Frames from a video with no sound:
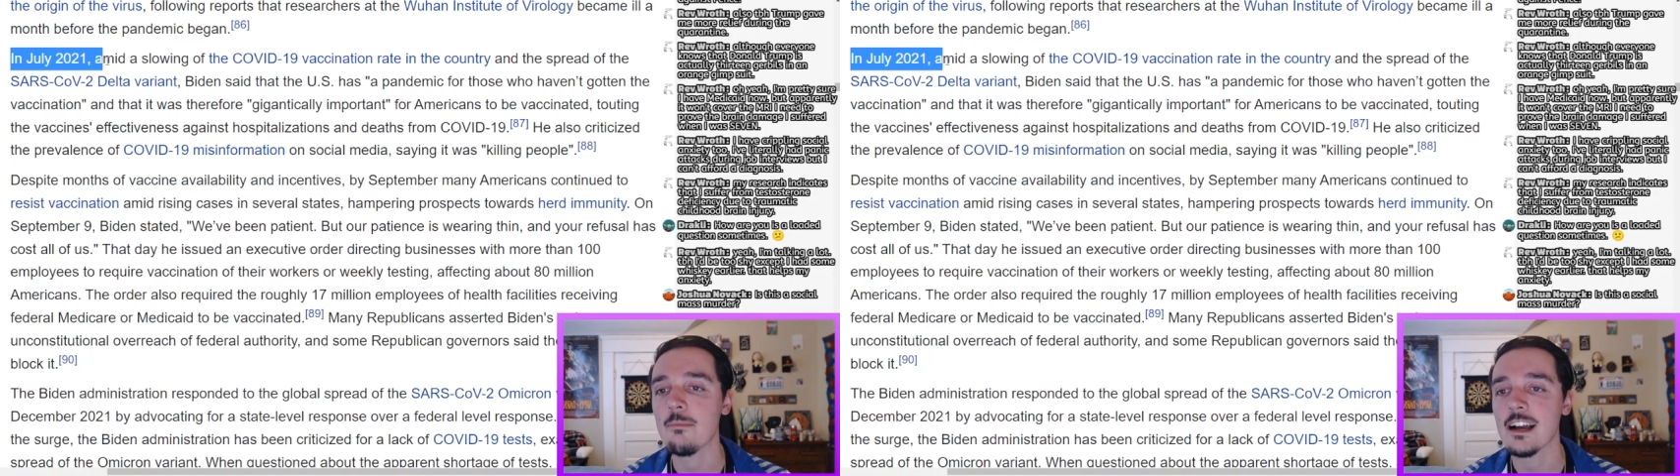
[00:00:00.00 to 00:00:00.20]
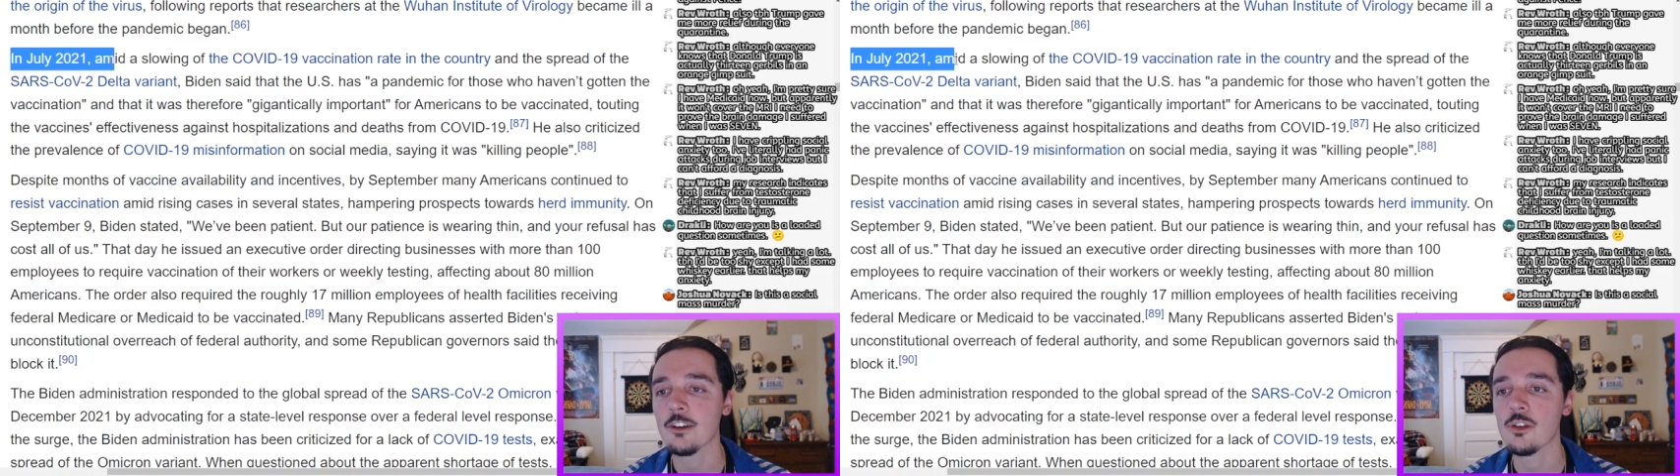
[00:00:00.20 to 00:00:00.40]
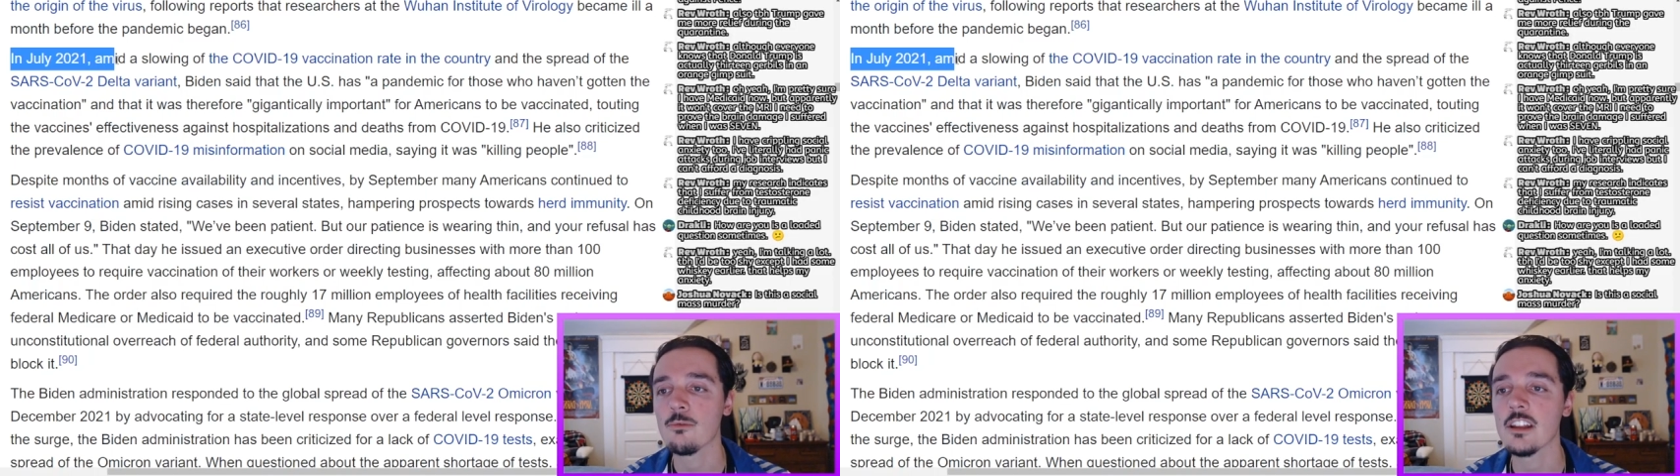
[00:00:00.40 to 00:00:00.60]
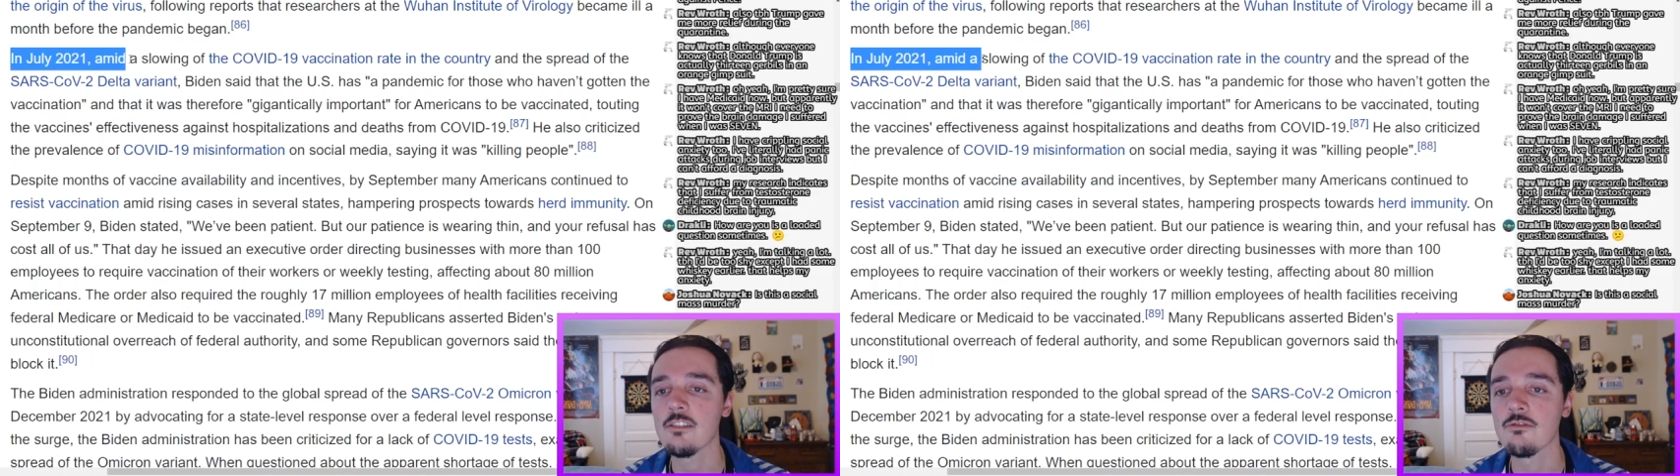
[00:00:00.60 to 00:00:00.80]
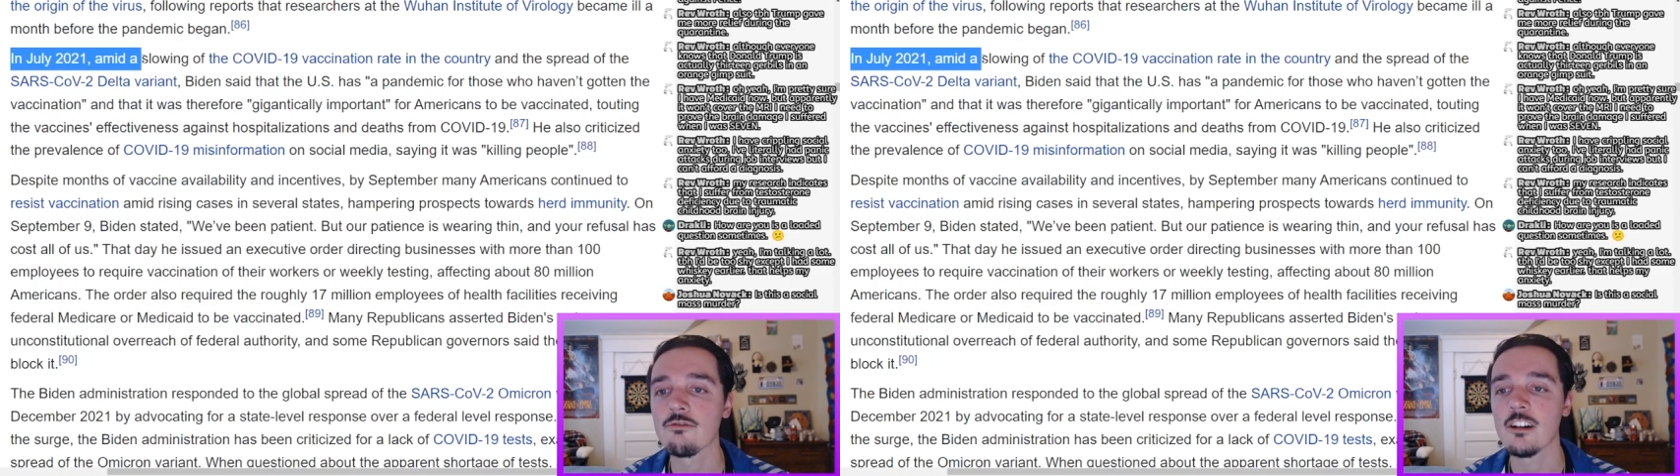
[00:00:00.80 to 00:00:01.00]
I'm actually really
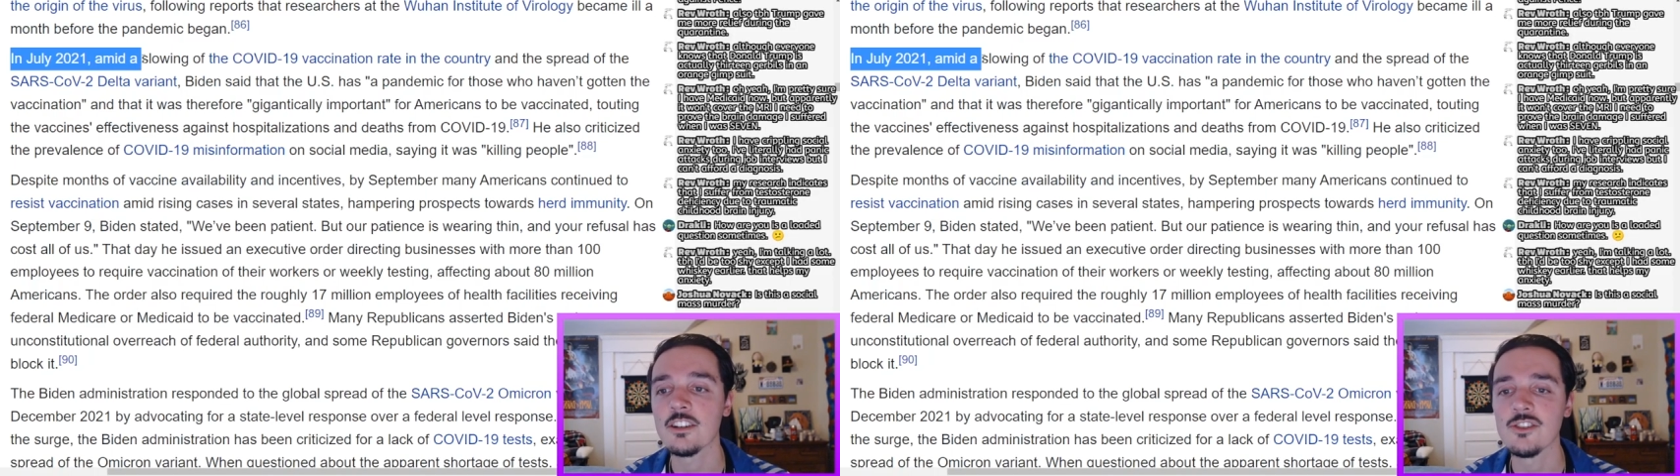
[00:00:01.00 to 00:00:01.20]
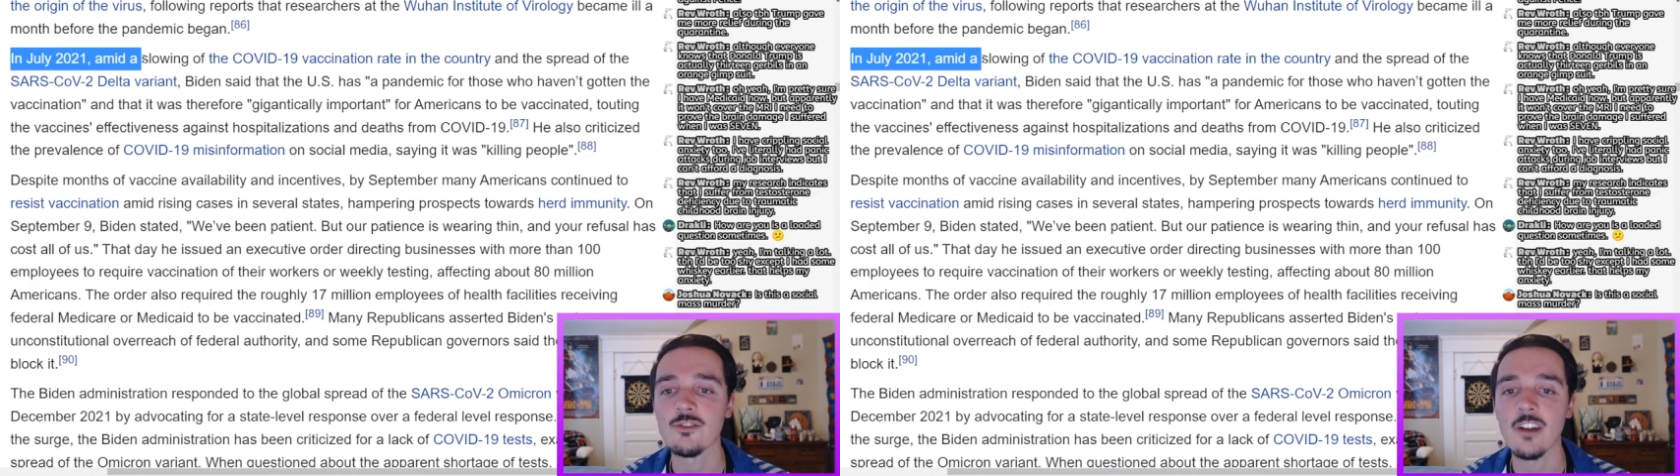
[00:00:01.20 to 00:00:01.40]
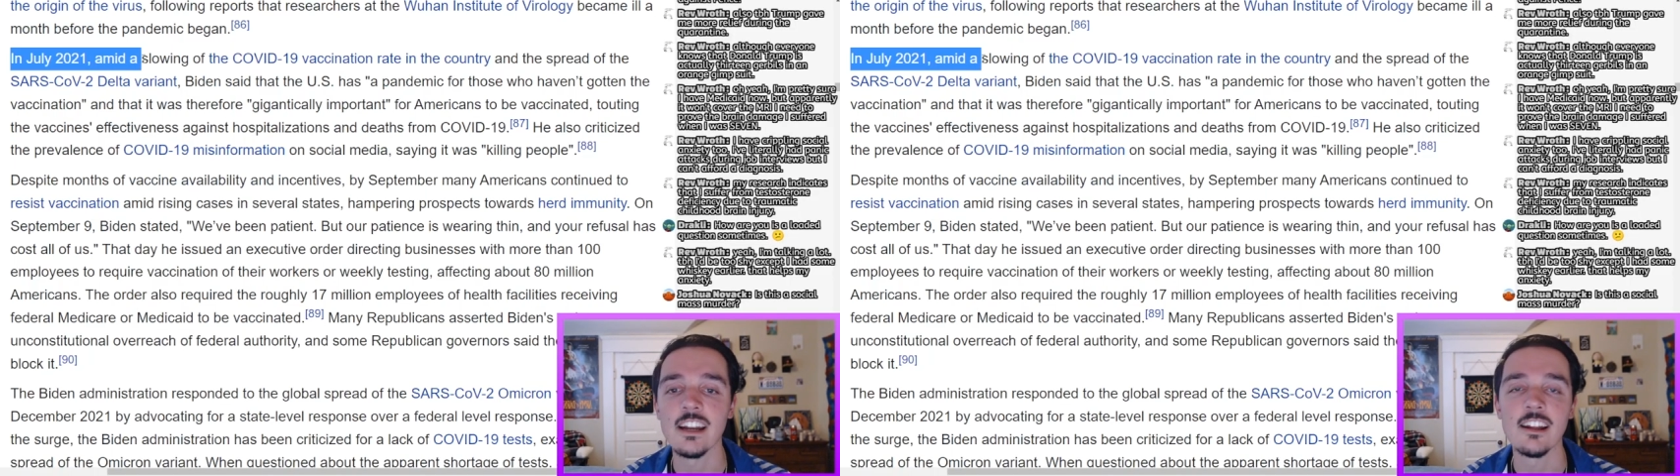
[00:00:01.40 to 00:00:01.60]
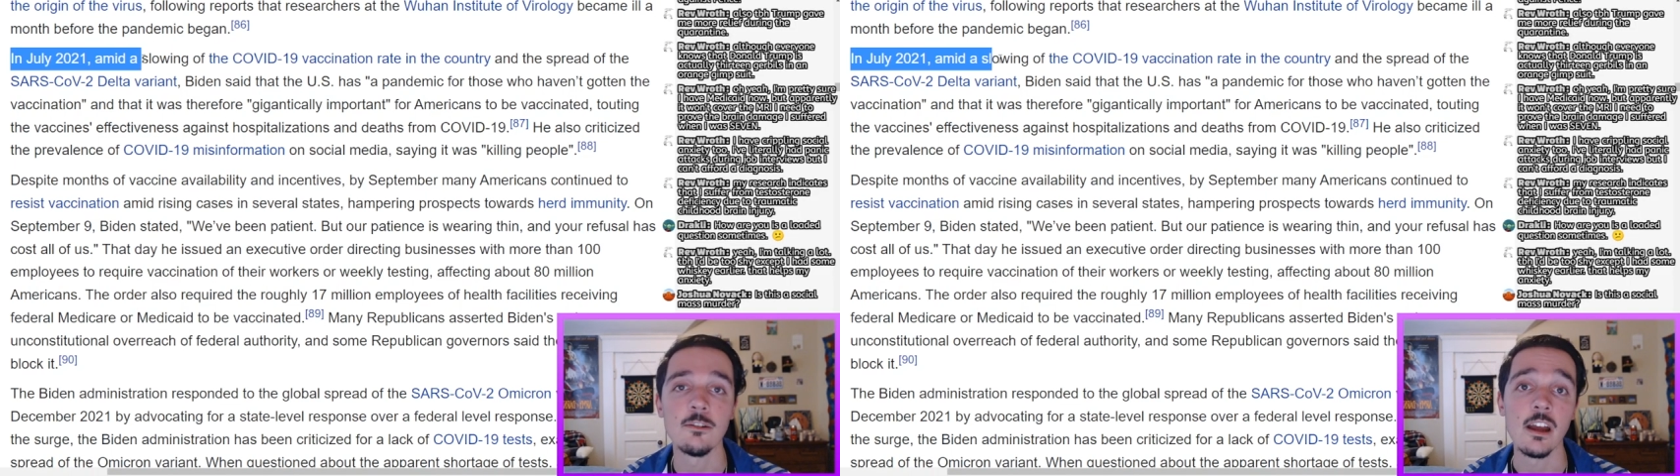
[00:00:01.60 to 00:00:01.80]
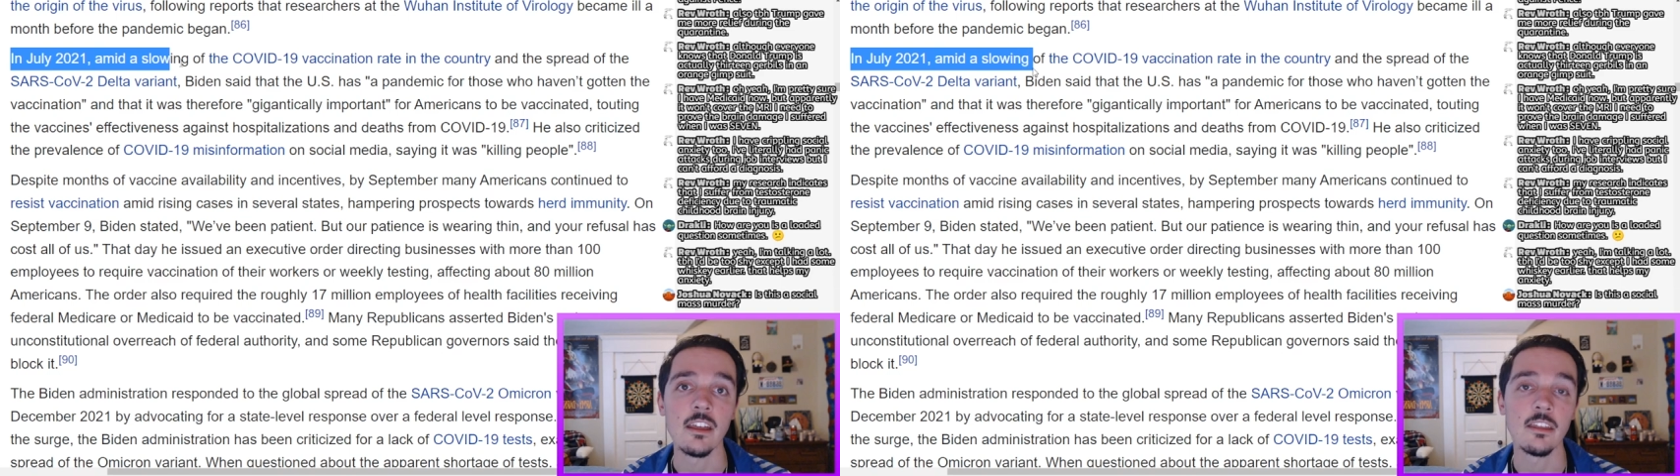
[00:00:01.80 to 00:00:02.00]
frustrated
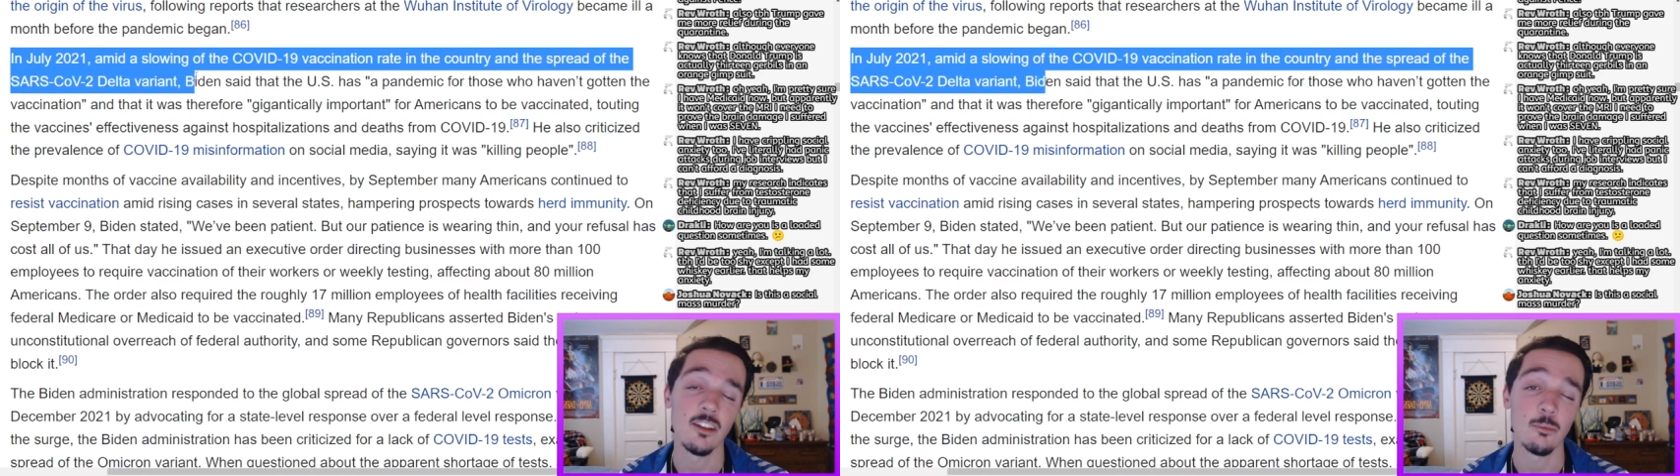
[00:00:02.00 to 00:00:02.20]
with,